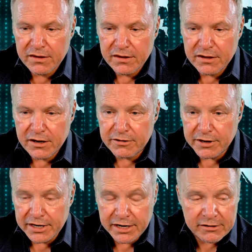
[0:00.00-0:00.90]
All
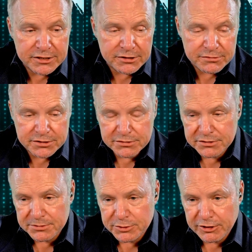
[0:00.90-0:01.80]
right, now let's go to
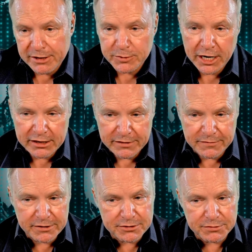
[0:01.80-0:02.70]
subscriber Ali
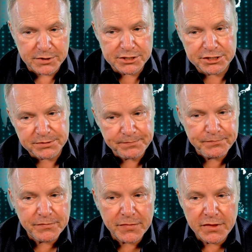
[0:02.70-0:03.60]
Ferris' question.
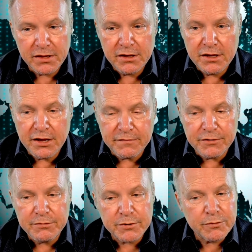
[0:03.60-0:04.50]
If
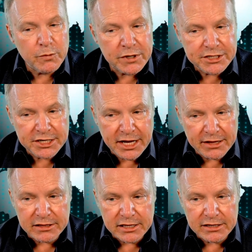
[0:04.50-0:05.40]
you were once an
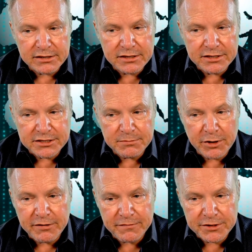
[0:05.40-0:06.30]
athlete, is it
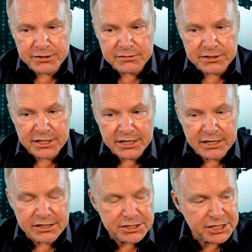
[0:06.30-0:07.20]
beneficial to getting
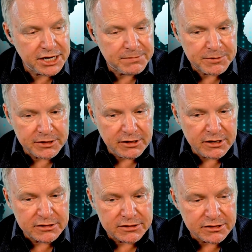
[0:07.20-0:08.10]
in shape in the
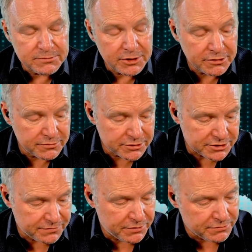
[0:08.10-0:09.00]
long term? In other words,
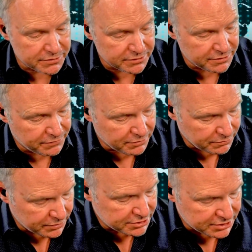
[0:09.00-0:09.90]
if you were
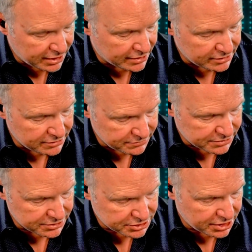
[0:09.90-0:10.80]
once an athlete who was
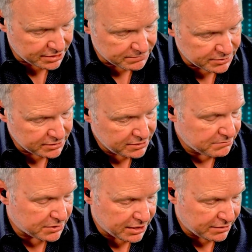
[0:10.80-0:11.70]
in shape,
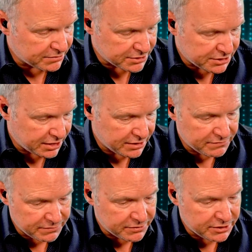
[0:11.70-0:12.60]
but now it's 10,
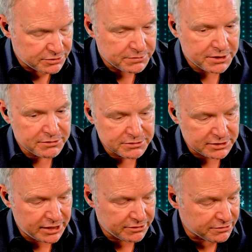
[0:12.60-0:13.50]
15, 20 years
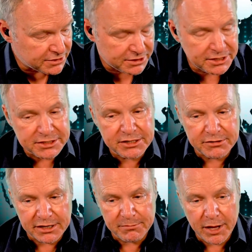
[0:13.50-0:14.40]
later, is it easier
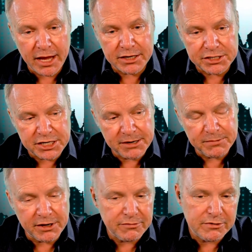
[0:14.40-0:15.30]
to get back in shape
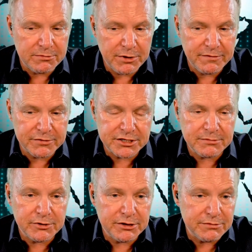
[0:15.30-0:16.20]
than it would be for
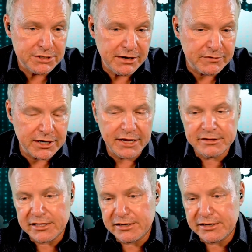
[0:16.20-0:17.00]
someone who was never an athlete?